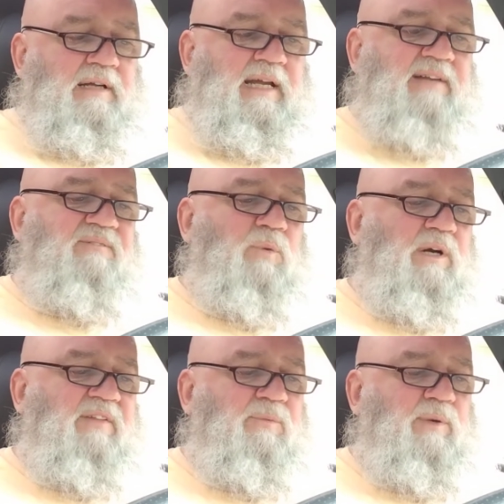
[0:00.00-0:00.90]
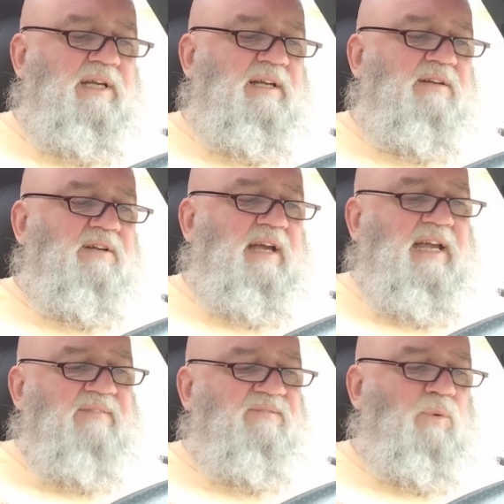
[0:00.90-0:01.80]
8:43 to
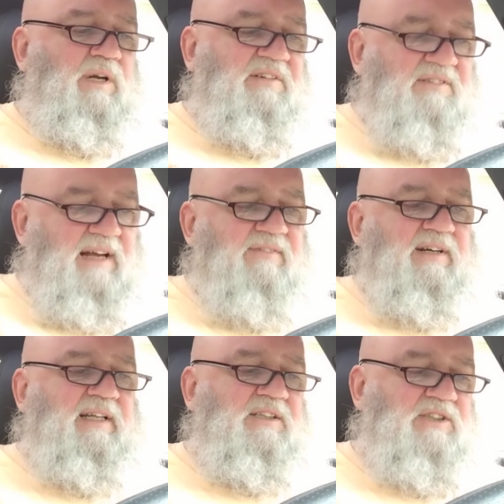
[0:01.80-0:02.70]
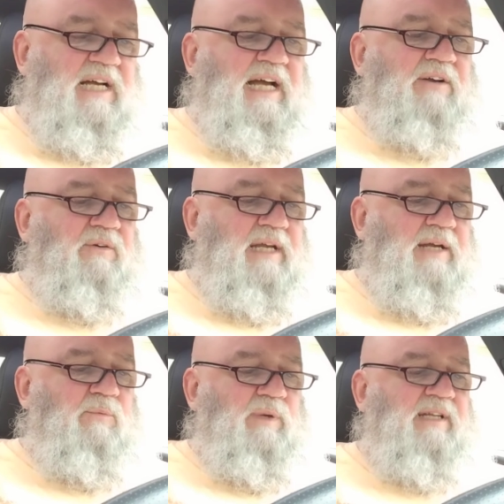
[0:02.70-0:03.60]
8:47 in John,
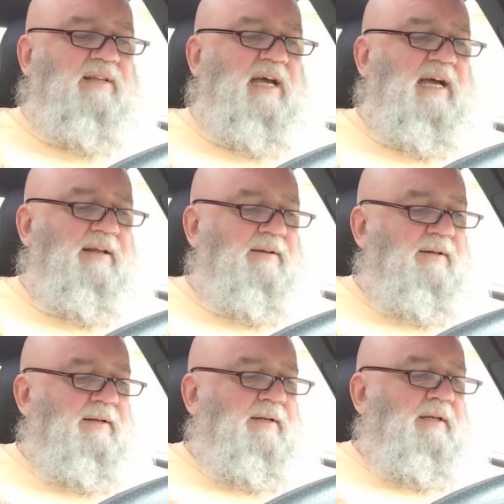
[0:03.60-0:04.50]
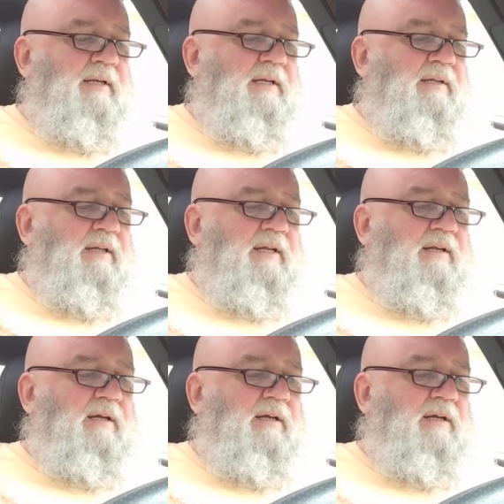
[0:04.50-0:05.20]
okay? Read that. Then